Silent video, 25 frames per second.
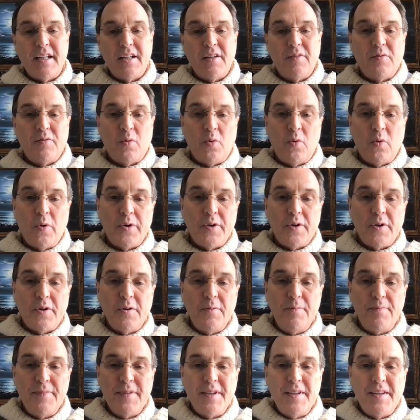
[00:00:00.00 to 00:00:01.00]
he signed
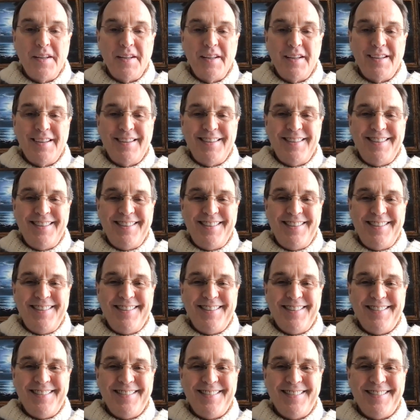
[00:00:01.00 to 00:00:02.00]
an executive
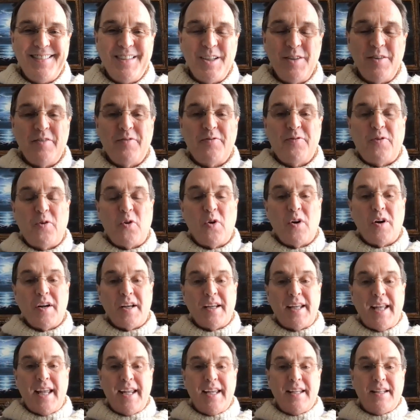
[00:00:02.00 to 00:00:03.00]
order
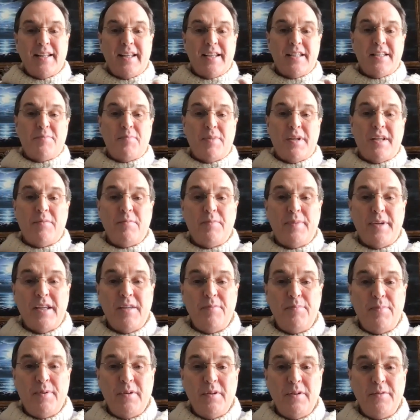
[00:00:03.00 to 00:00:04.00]
uh,
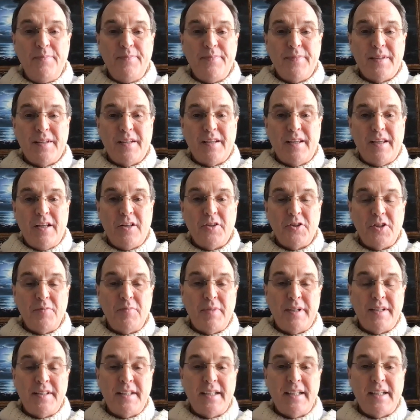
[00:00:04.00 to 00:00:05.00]
for gay and
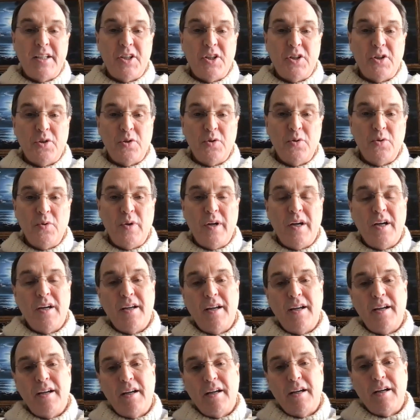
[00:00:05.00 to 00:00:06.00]
lesbian people,
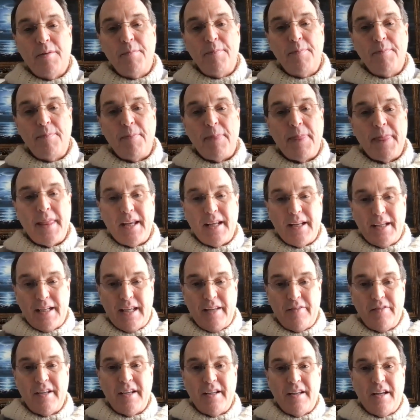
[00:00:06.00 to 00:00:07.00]

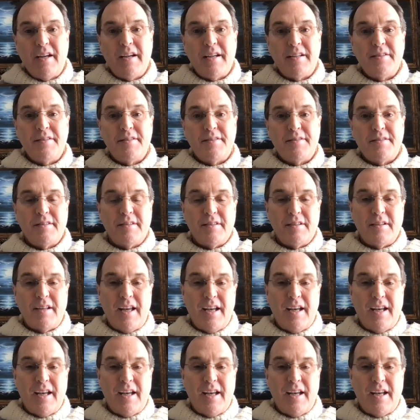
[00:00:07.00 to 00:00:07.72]
LGBTQ,